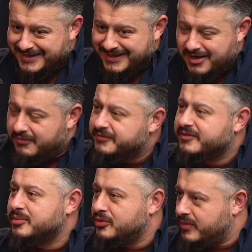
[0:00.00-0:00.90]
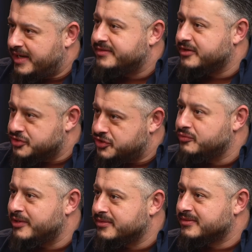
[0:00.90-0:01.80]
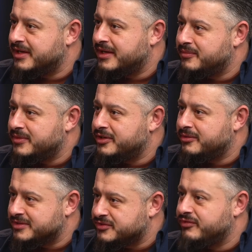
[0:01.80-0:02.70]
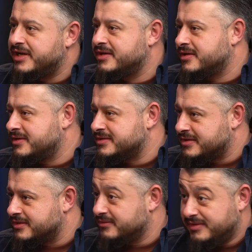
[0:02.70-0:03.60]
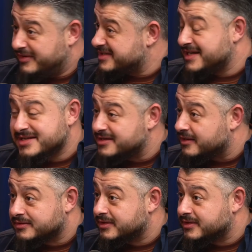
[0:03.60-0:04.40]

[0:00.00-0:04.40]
comfortable way to consume it, as a reader, even as a listener,